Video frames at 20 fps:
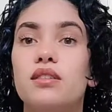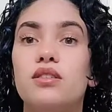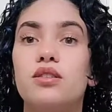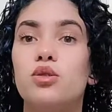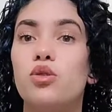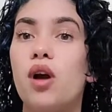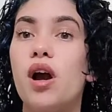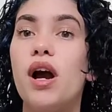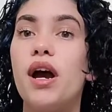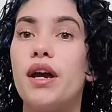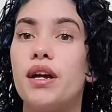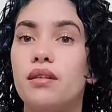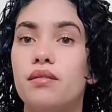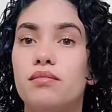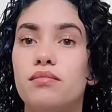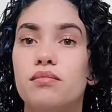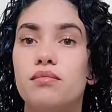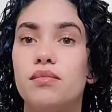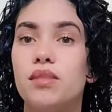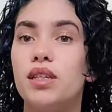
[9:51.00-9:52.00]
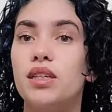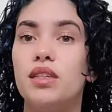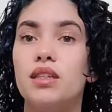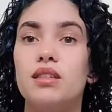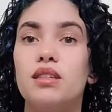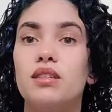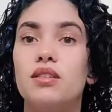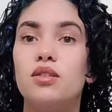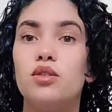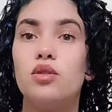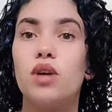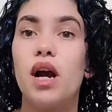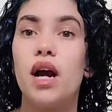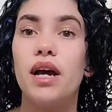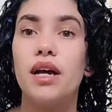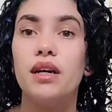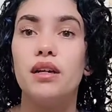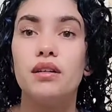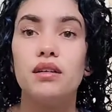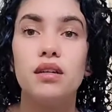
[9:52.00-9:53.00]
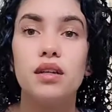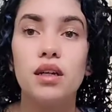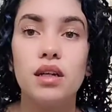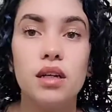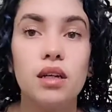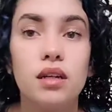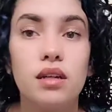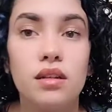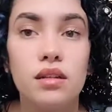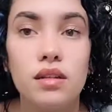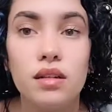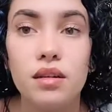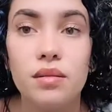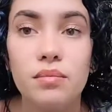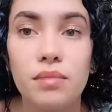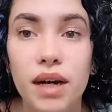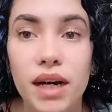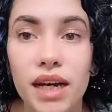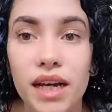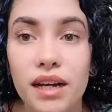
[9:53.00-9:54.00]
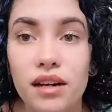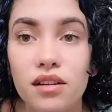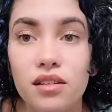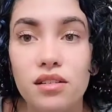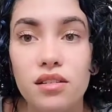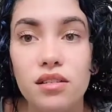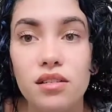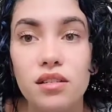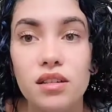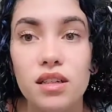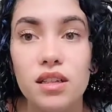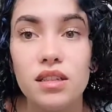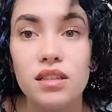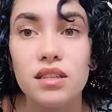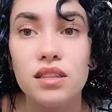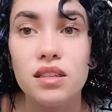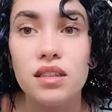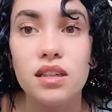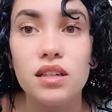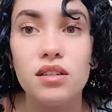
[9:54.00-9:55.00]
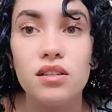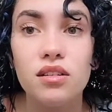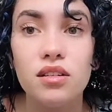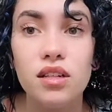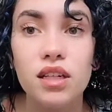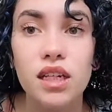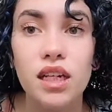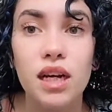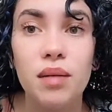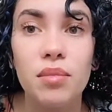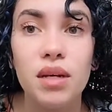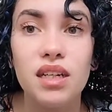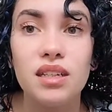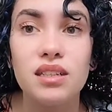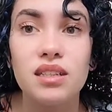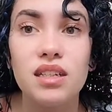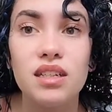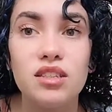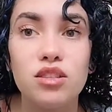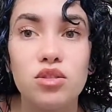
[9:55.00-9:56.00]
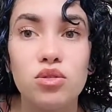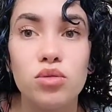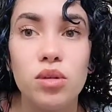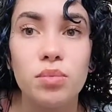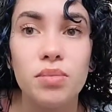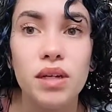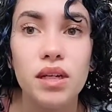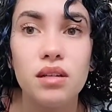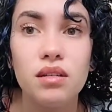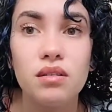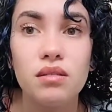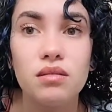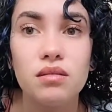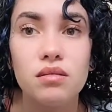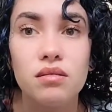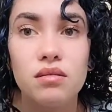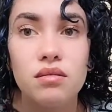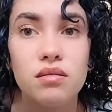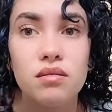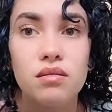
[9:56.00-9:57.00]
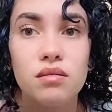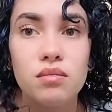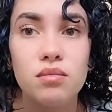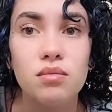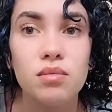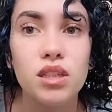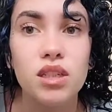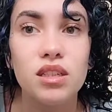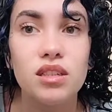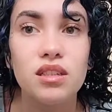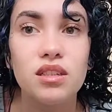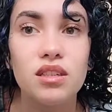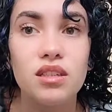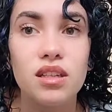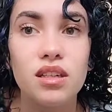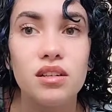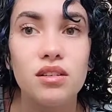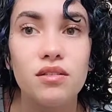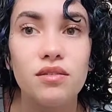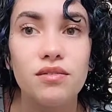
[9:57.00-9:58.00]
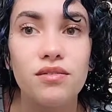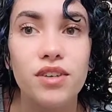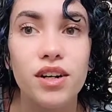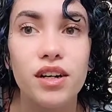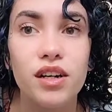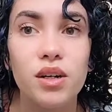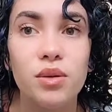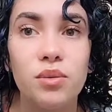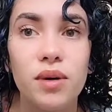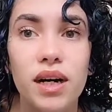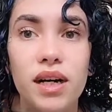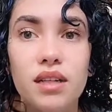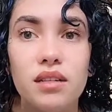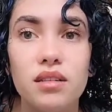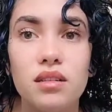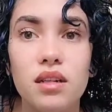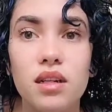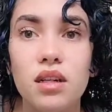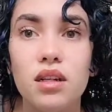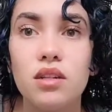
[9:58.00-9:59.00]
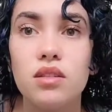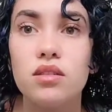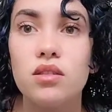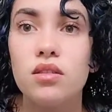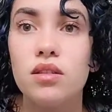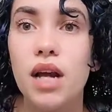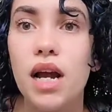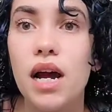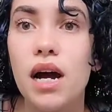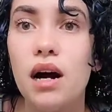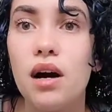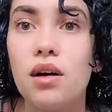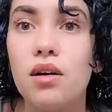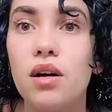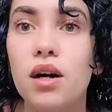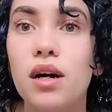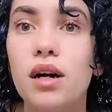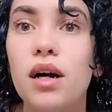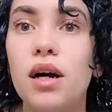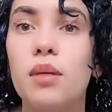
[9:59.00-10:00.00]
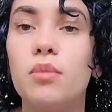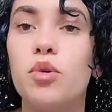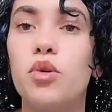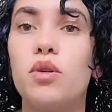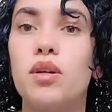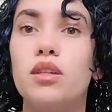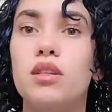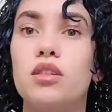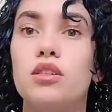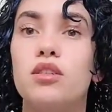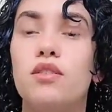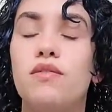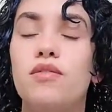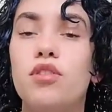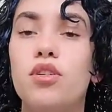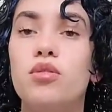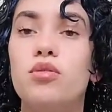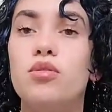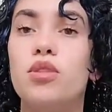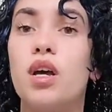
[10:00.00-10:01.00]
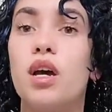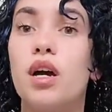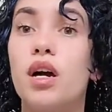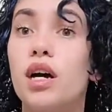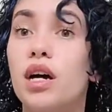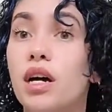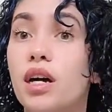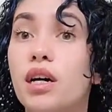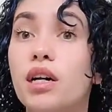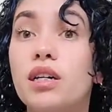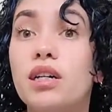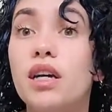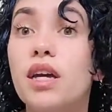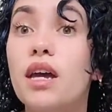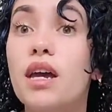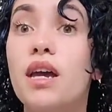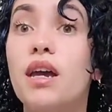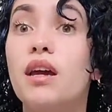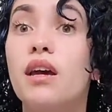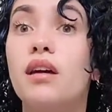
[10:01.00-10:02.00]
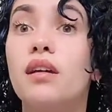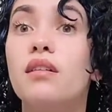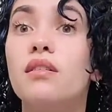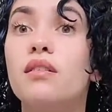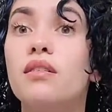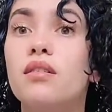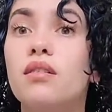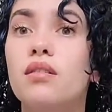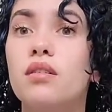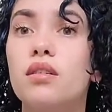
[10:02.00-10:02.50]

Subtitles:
dry. It doesn't dry. My hair is literally, I mean, it's not dripping, but it's still very wet. So now I'm going to diffuse again,